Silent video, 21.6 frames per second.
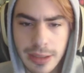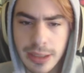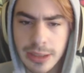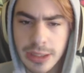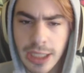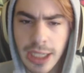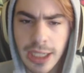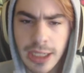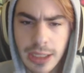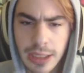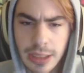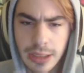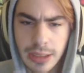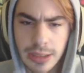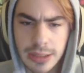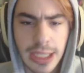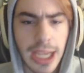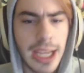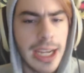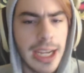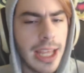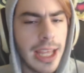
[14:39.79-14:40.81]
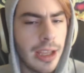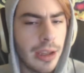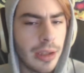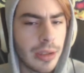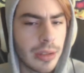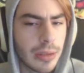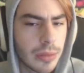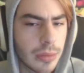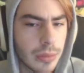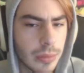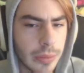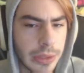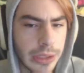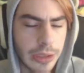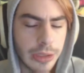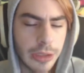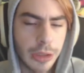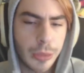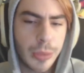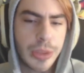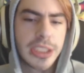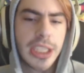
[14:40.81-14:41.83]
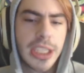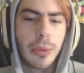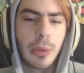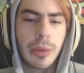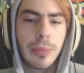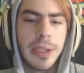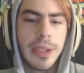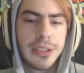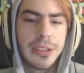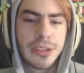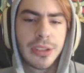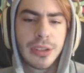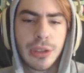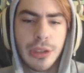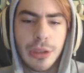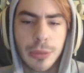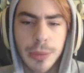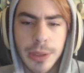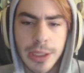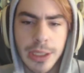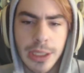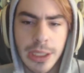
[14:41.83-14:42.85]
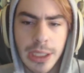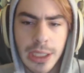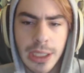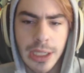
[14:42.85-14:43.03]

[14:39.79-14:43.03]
Is that how we are human? Is that what makes us human?